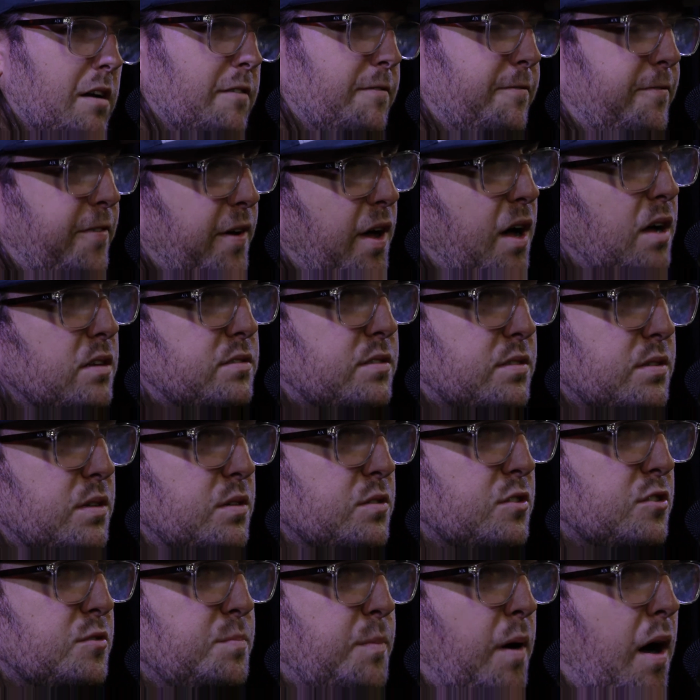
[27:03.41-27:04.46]
I
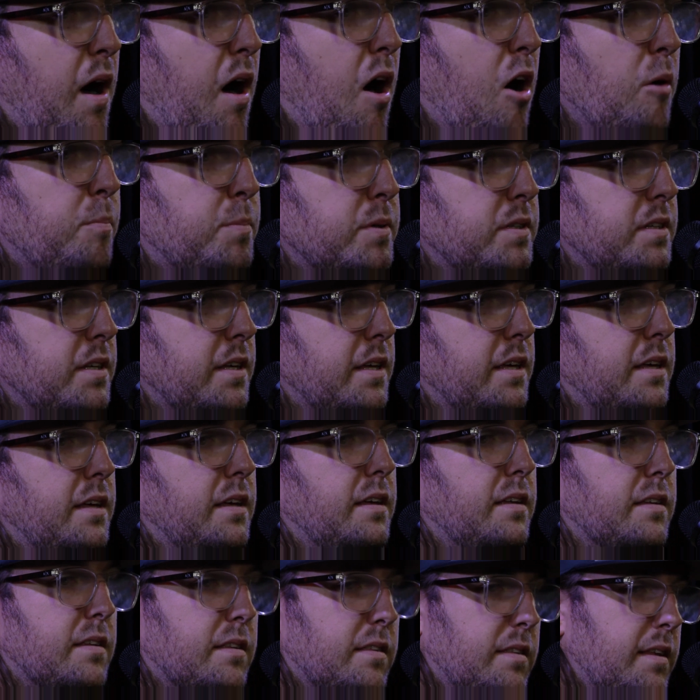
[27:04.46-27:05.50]
felt so small
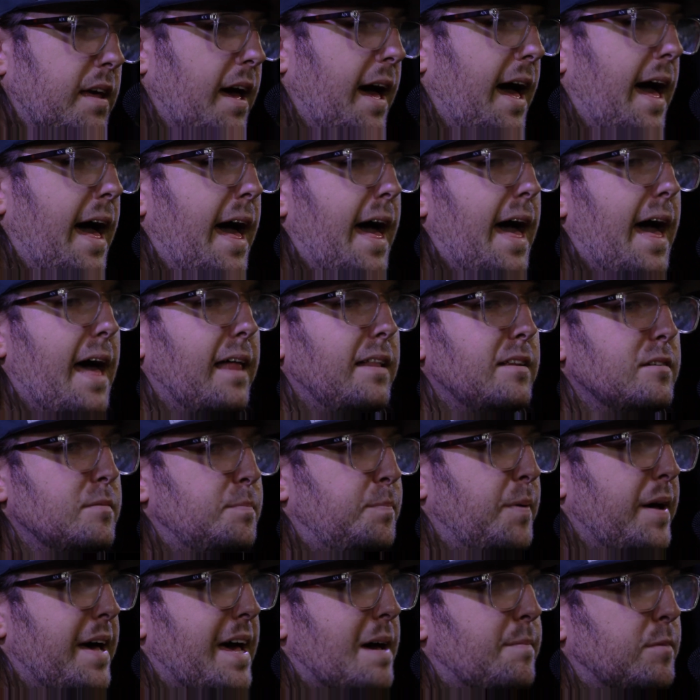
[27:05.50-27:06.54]
beneath
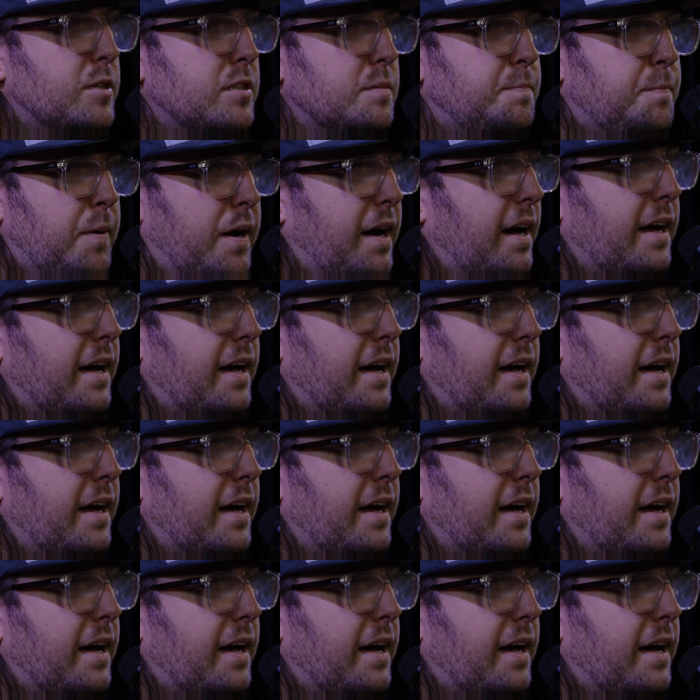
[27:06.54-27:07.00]
Alabama